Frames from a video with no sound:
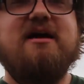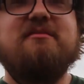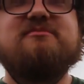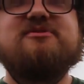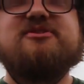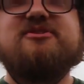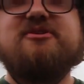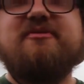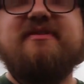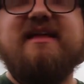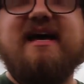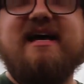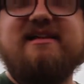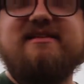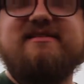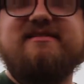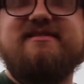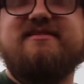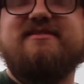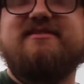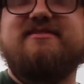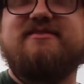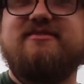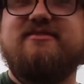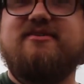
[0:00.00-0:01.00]
So
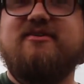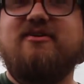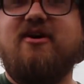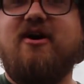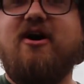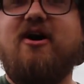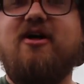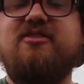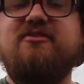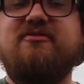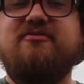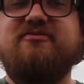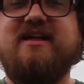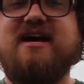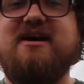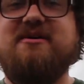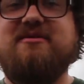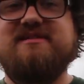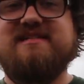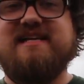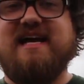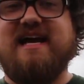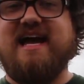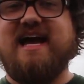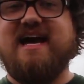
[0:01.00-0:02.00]
that's all the
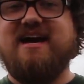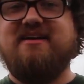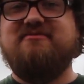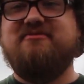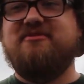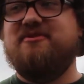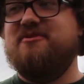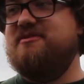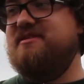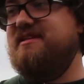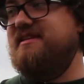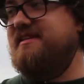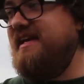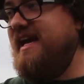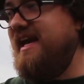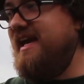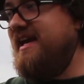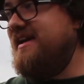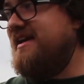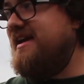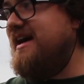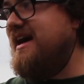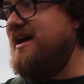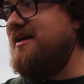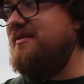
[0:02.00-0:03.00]
flowers I had for you
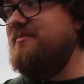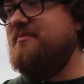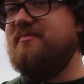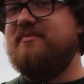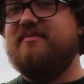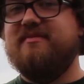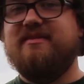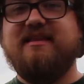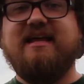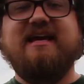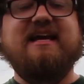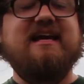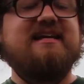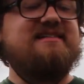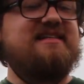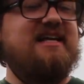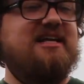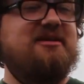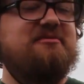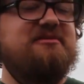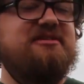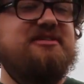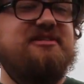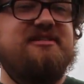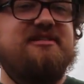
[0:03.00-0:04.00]
today. Like I
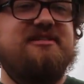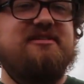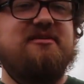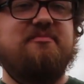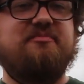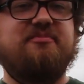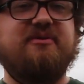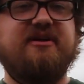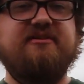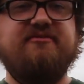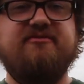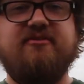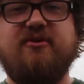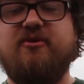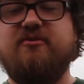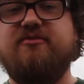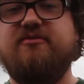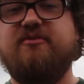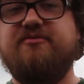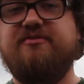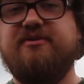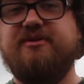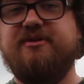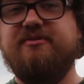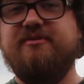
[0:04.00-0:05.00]
said, it was just a brief
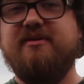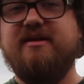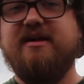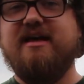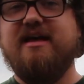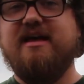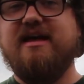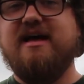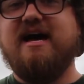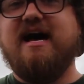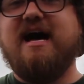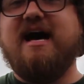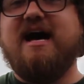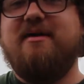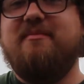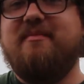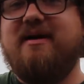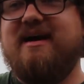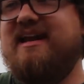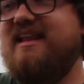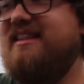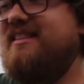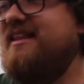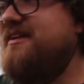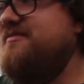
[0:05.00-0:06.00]
overview.
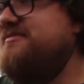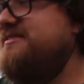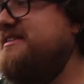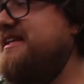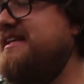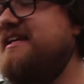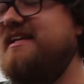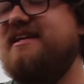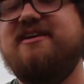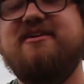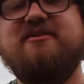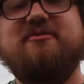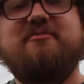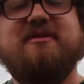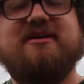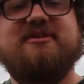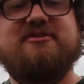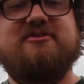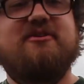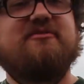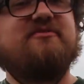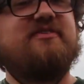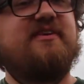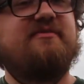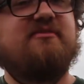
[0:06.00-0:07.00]
I'd love to hear what
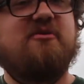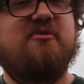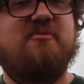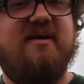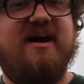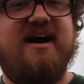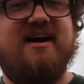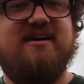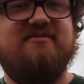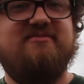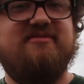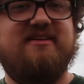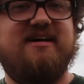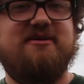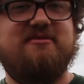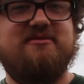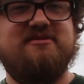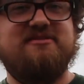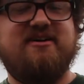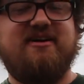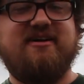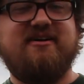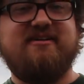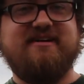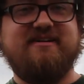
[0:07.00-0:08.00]
your favorite
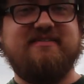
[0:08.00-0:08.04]
wildflowers are